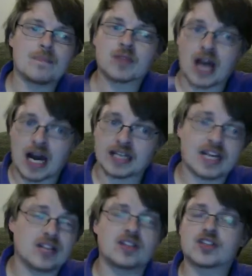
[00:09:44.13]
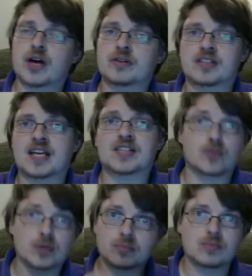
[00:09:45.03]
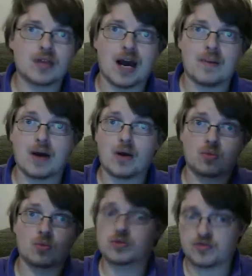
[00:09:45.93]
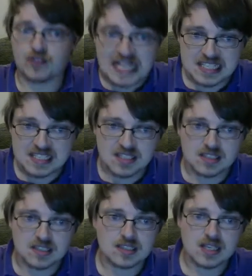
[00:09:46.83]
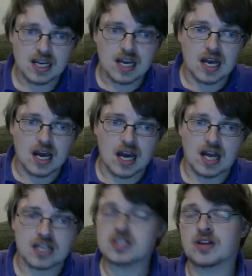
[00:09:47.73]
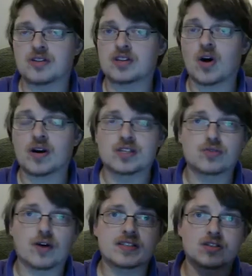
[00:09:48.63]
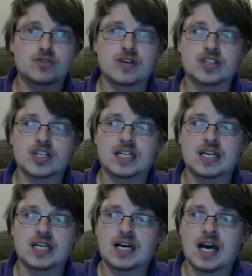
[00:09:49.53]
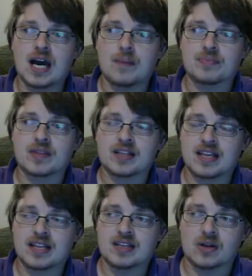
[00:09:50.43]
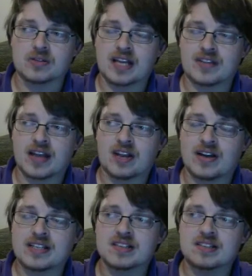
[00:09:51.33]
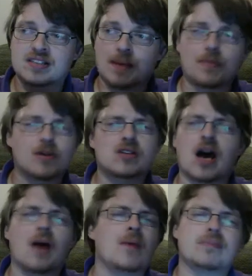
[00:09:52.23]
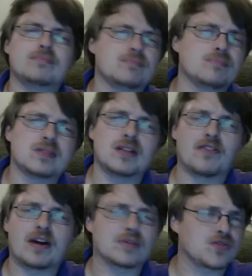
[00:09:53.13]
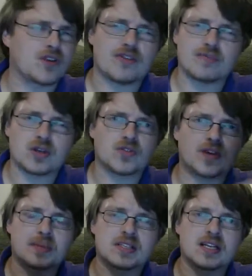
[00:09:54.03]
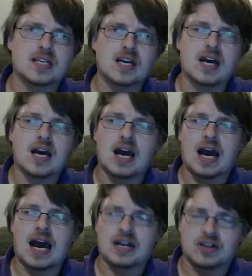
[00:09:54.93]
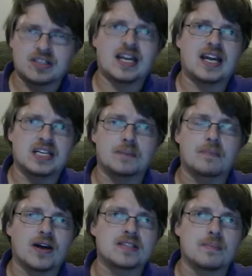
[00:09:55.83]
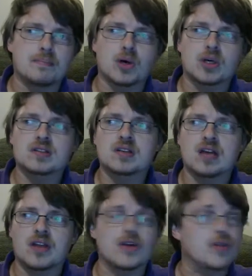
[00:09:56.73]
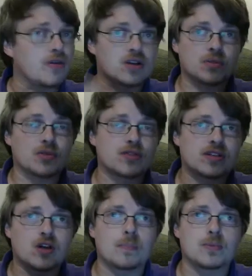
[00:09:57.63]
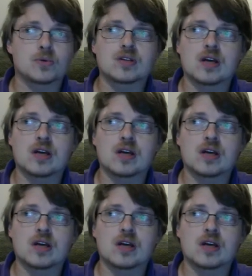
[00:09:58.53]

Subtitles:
And again, the child detective one, for instance, the Dark is Rising trilogy goes down that line, doesn't it? But the famous five, most famously. and other Enid Blyton books, though there are some other examples.